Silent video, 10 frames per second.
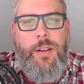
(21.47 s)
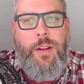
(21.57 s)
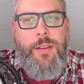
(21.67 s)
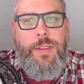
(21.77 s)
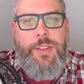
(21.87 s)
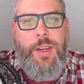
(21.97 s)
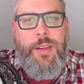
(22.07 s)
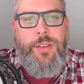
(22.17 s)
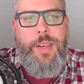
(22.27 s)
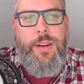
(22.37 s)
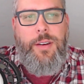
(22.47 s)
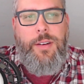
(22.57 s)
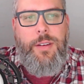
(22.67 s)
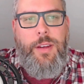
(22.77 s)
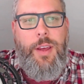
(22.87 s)
all of these challenges head
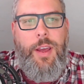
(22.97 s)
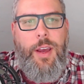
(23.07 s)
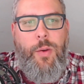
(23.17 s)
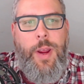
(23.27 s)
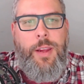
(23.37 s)
on? A way